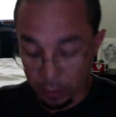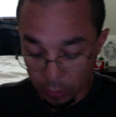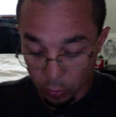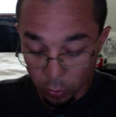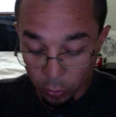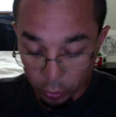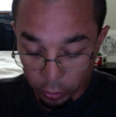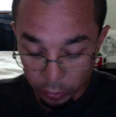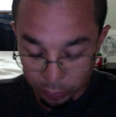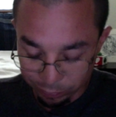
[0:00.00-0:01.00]

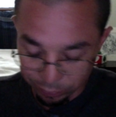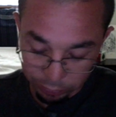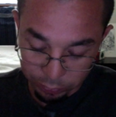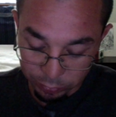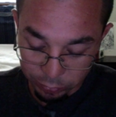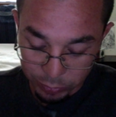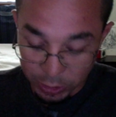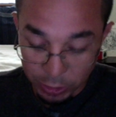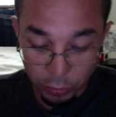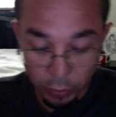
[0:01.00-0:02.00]
or
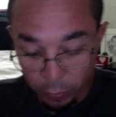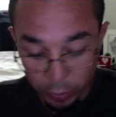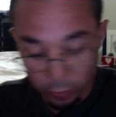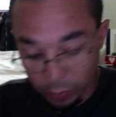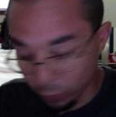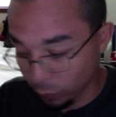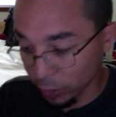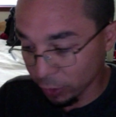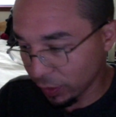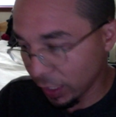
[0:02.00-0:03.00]
just do it when you're
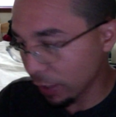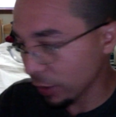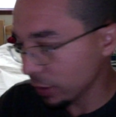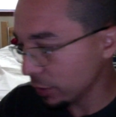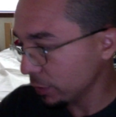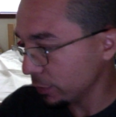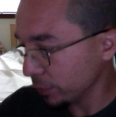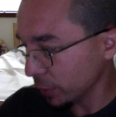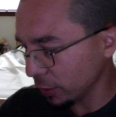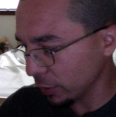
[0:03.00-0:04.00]
there,
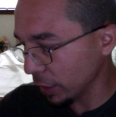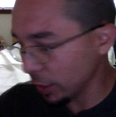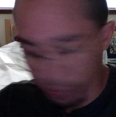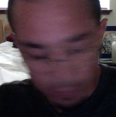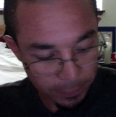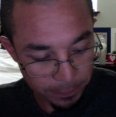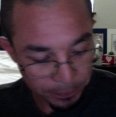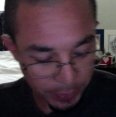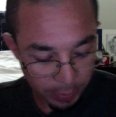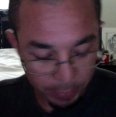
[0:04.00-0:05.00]
and
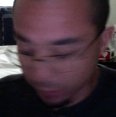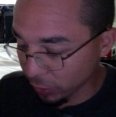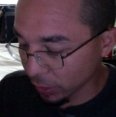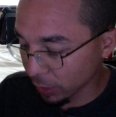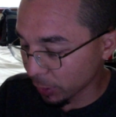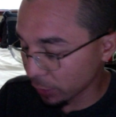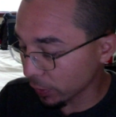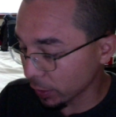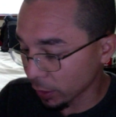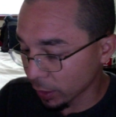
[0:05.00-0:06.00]
if you're gonna be doing a
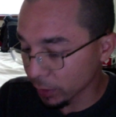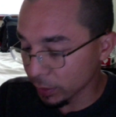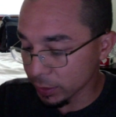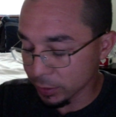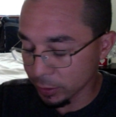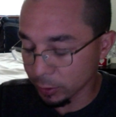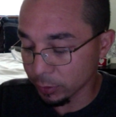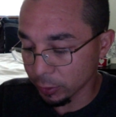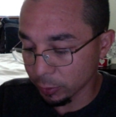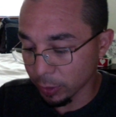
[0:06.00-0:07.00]
lot of these,
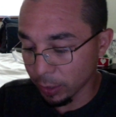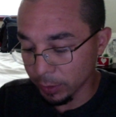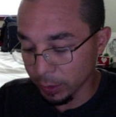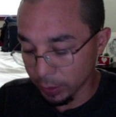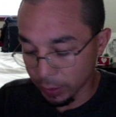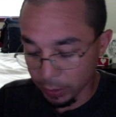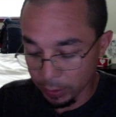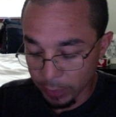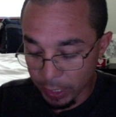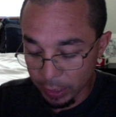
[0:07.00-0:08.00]
you'll probably
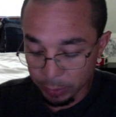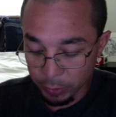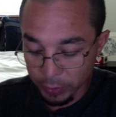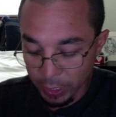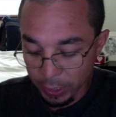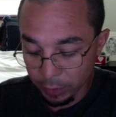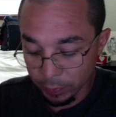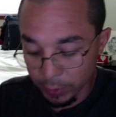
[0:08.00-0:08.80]
end up doing that anyway.